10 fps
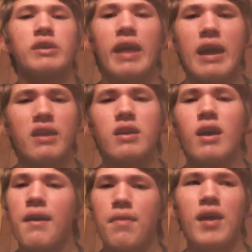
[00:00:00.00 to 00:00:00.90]
again,
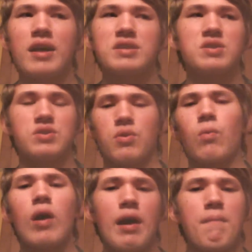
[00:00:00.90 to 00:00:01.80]
that's
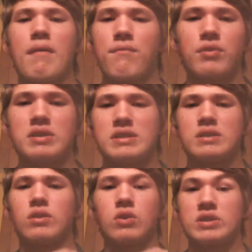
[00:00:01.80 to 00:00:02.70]
why
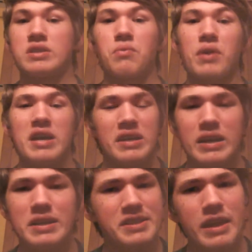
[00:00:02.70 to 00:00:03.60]
Mephiles looks the way he
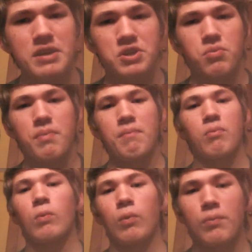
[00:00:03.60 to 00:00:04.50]
does, in case you
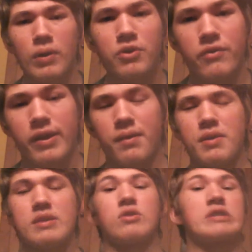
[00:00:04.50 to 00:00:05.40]
people were wondering.
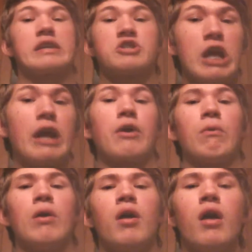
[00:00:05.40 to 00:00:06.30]
He looks like
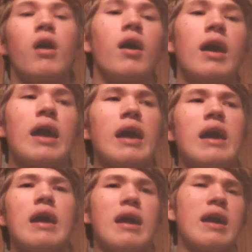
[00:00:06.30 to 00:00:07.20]
Shadow.
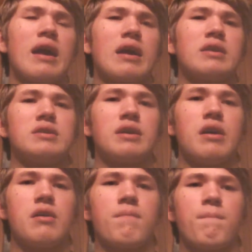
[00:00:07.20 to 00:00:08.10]
And
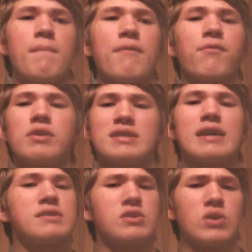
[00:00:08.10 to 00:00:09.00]
Mephiles
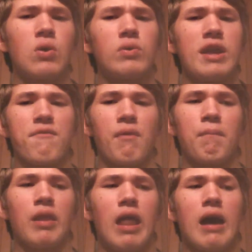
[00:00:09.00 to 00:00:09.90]
has his own evil
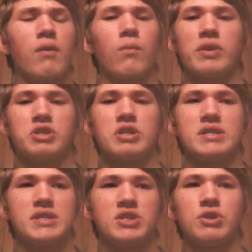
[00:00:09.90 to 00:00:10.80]
plot, which
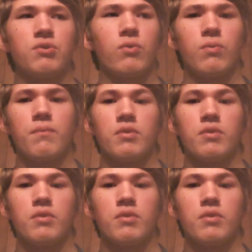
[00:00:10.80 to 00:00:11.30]
is to,